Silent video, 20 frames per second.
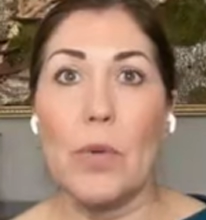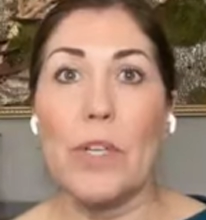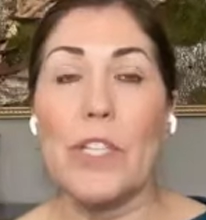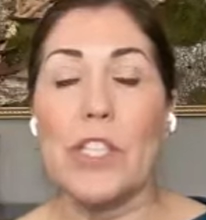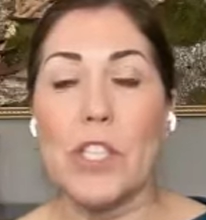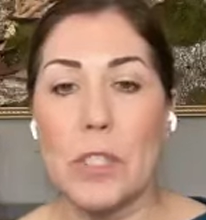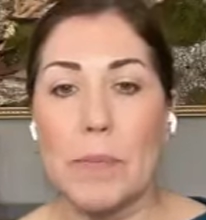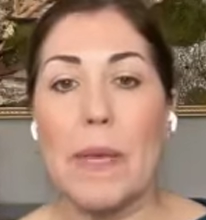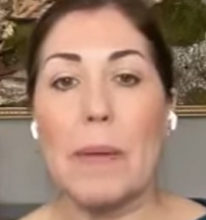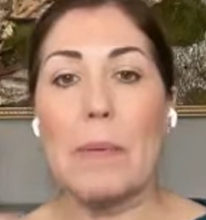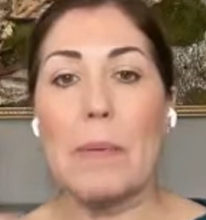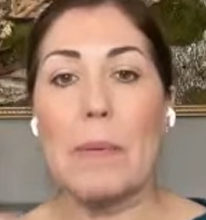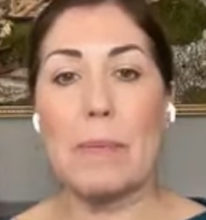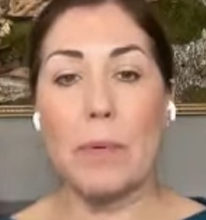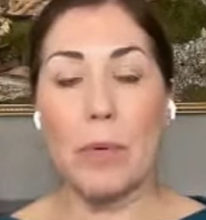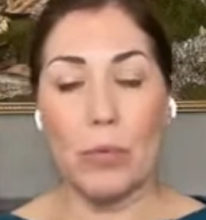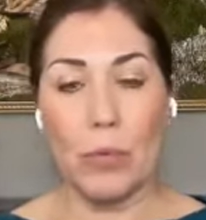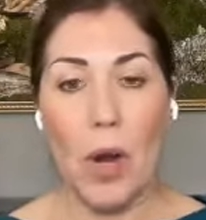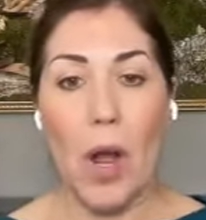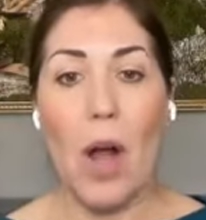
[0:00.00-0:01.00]
just make
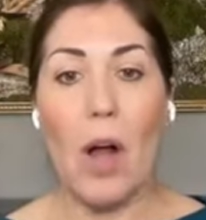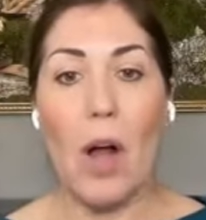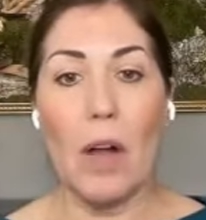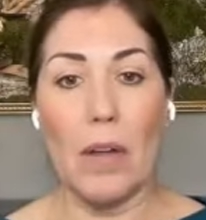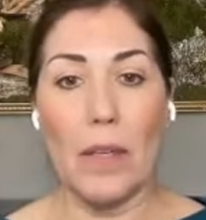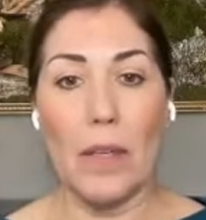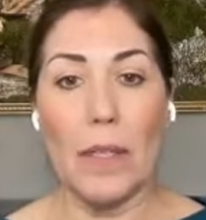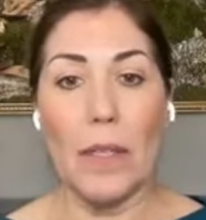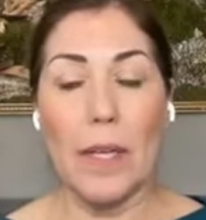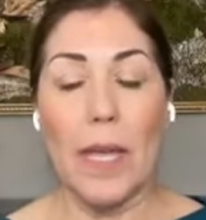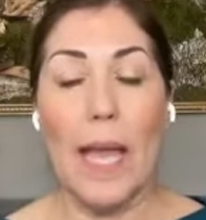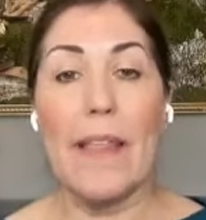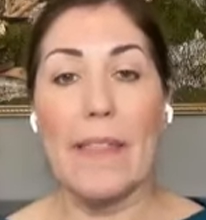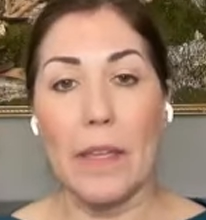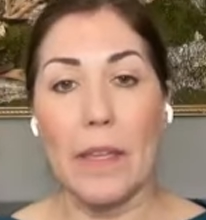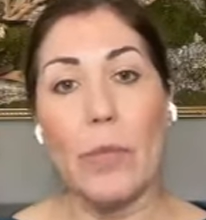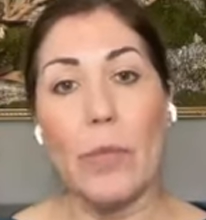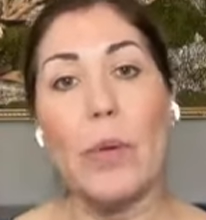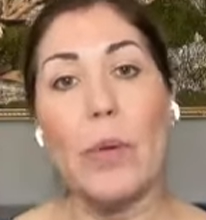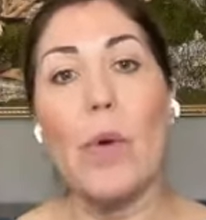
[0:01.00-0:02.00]
people wrong and
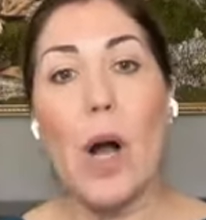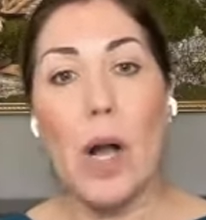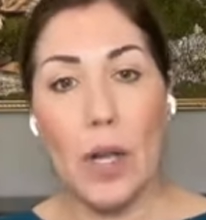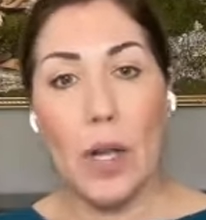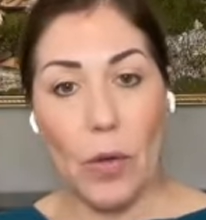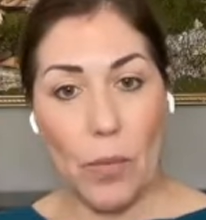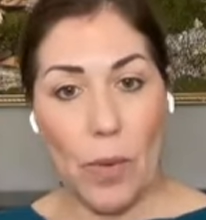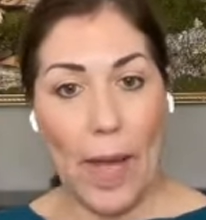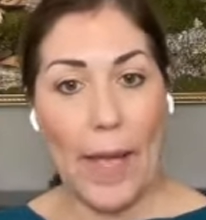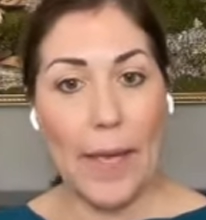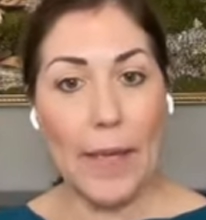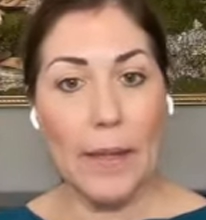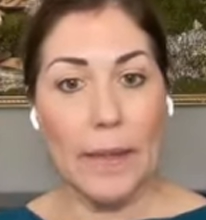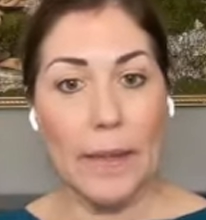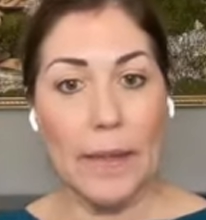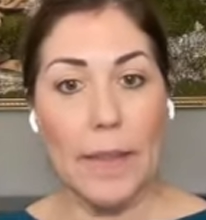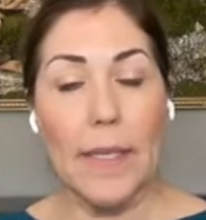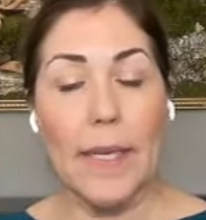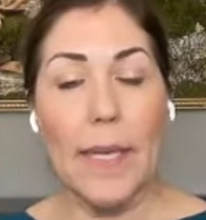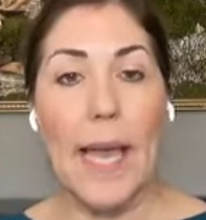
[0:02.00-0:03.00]
then we walk away.
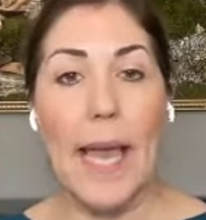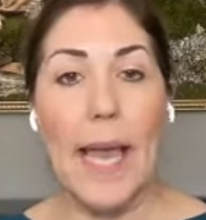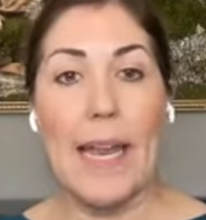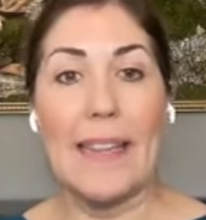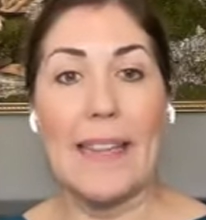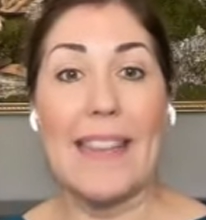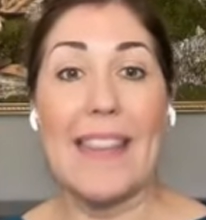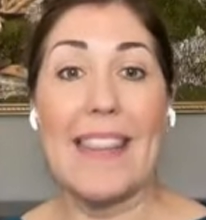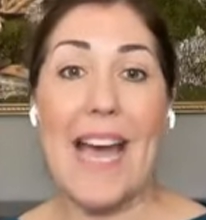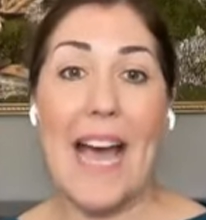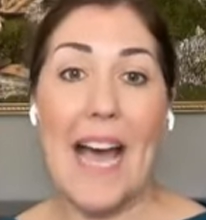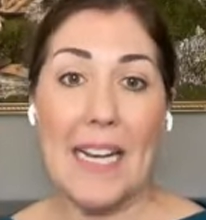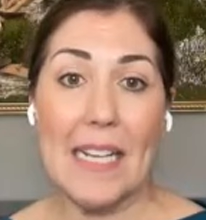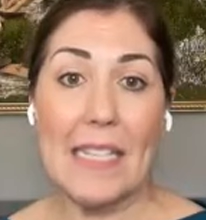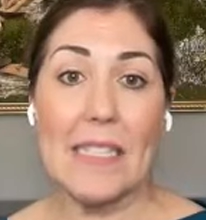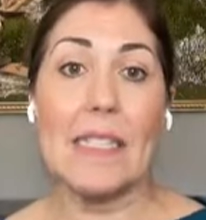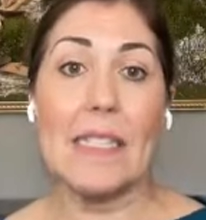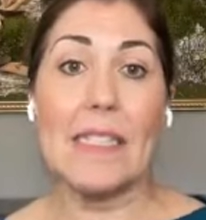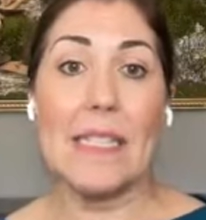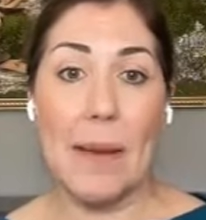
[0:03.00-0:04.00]
And that
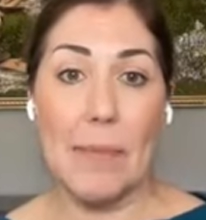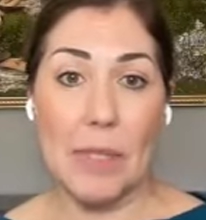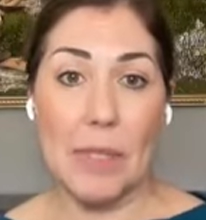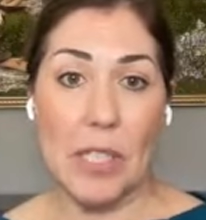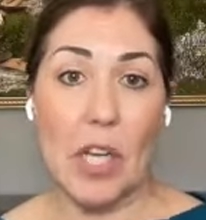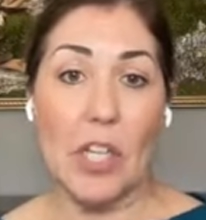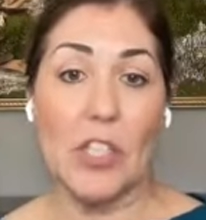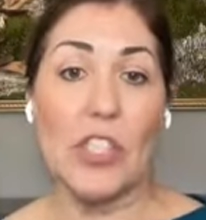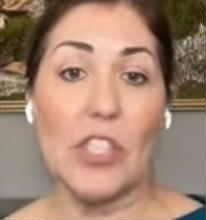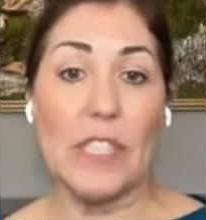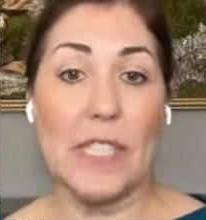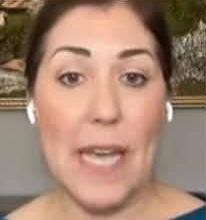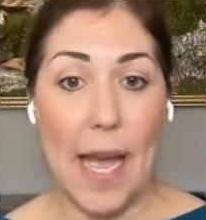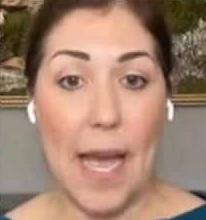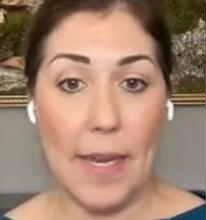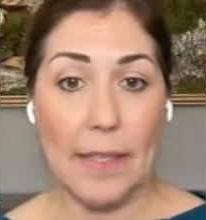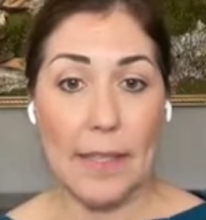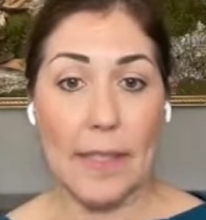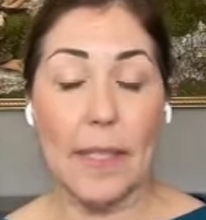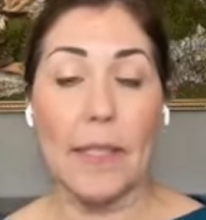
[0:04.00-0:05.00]
is a sabotaging
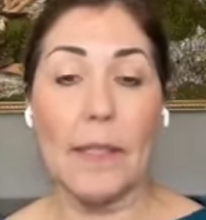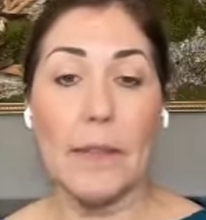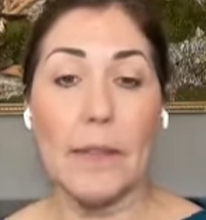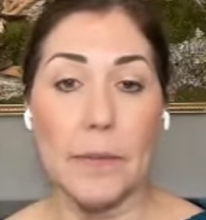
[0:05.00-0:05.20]
tactic.